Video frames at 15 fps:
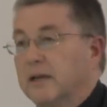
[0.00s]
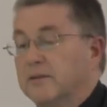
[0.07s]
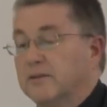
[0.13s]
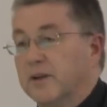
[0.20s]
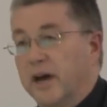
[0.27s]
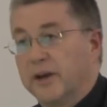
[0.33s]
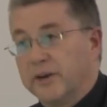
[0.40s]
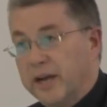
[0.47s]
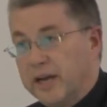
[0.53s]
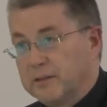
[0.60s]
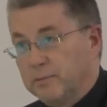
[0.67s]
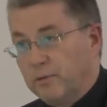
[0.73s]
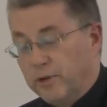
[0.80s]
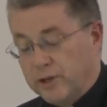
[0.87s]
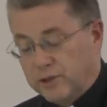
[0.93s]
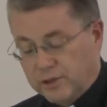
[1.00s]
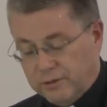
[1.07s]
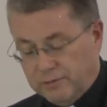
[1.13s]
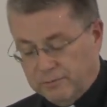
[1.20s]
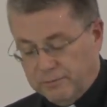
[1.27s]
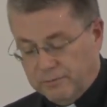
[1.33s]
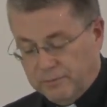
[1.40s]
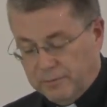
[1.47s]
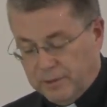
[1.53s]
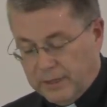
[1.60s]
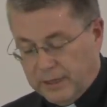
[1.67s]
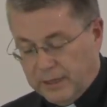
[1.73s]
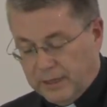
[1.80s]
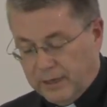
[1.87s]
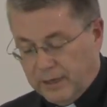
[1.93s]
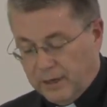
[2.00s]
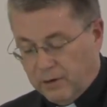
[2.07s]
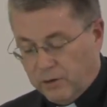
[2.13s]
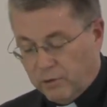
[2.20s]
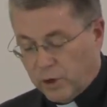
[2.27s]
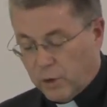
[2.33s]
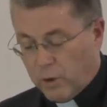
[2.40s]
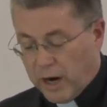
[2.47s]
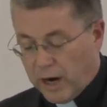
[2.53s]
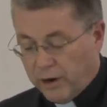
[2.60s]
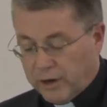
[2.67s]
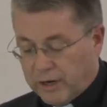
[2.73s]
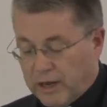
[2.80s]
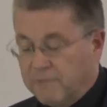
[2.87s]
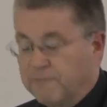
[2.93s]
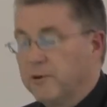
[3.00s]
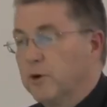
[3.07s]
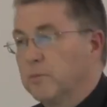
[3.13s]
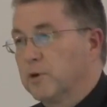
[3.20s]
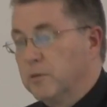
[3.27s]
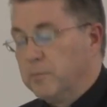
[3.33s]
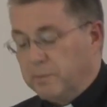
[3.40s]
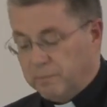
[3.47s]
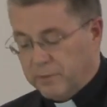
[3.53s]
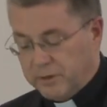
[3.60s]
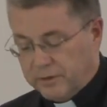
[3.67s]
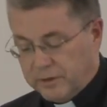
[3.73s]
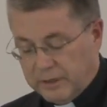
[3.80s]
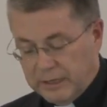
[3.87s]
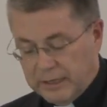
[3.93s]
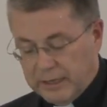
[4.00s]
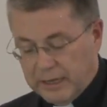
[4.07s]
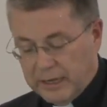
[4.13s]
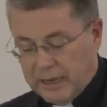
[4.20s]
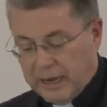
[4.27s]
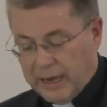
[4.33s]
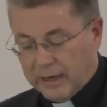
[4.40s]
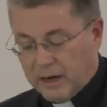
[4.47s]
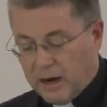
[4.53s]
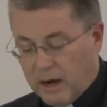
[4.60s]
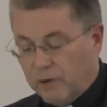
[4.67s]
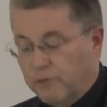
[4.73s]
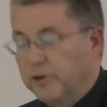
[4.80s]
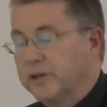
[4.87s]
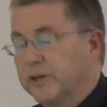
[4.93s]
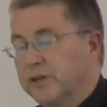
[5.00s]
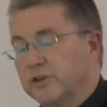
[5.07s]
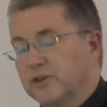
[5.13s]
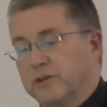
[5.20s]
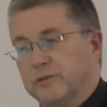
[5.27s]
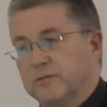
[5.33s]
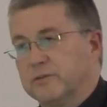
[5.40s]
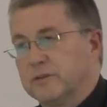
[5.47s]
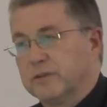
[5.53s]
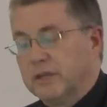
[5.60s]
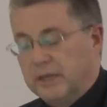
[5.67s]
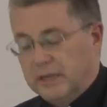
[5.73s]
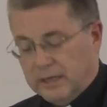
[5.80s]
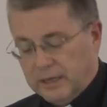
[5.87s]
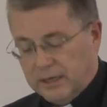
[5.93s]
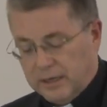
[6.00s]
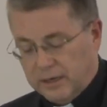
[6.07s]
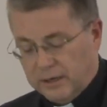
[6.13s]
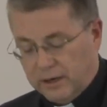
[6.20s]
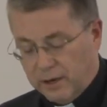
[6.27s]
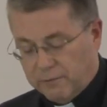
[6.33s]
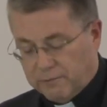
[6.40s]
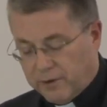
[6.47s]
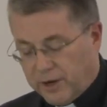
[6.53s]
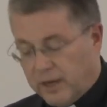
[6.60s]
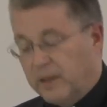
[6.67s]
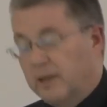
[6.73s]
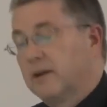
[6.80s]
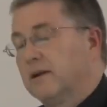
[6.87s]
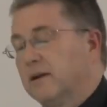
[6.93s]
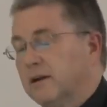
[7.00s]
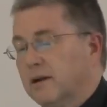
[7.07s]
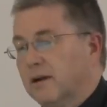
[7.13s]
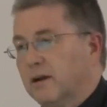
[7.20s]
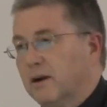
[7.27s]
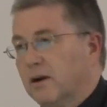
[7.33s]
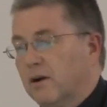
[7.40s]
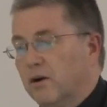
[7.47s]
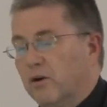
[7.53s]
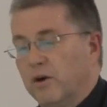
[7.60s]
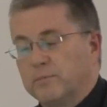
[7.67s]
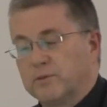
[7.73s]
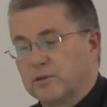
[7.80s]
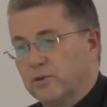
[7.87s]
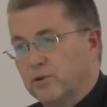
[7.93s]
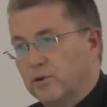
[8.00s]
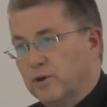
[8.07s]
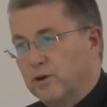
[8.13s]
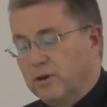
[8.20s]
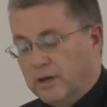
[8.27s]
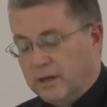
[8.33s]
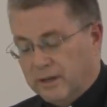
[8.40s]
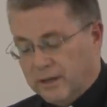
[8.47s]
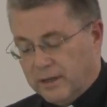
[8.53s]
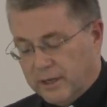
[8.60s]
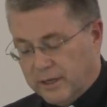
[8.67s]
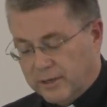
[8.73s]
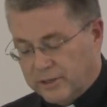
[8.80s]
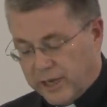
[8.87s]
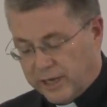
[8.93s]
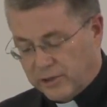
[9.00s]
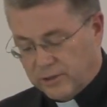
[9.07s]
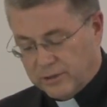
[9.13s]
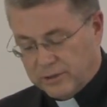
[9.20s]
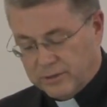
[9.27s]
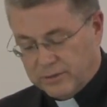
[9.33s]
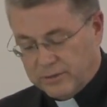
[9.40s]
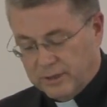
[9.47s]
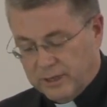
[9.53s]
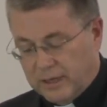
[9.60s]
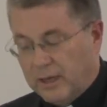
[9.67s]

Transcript: It's not an aspiration, requiring a firm commitment and concrete initiatives, not vague or obscure intentions.